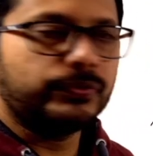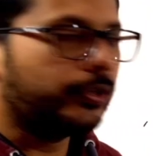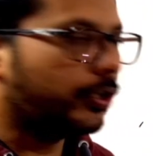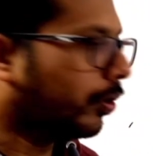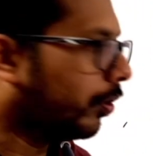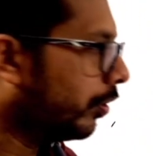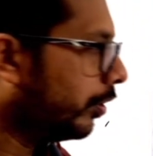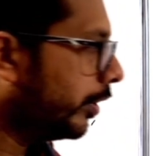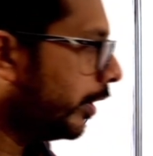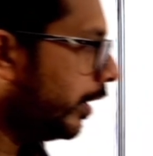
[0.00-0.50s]
we
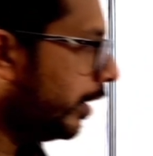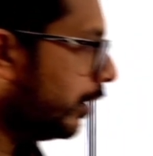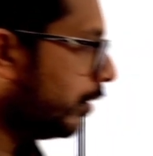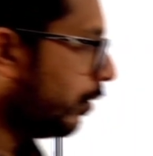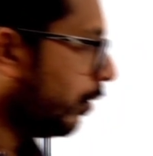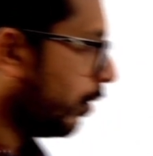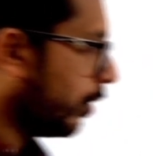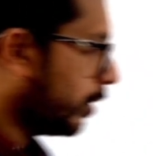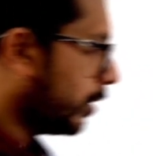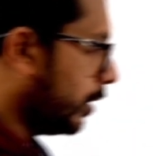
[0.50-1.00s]
already
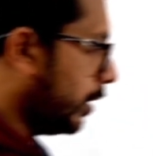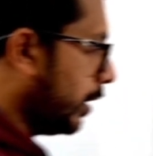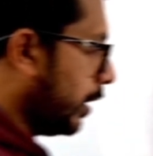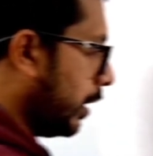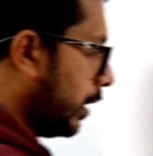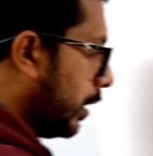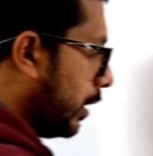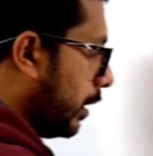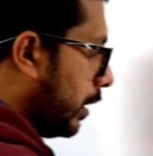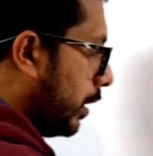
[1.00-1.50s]
got
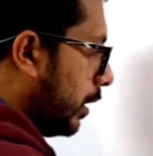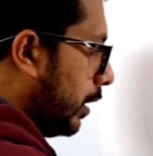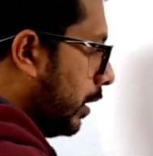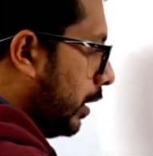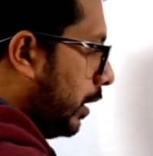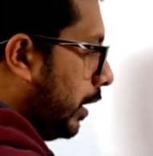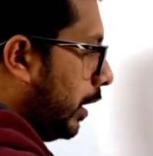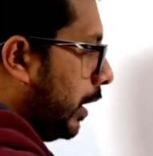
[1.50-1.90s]
the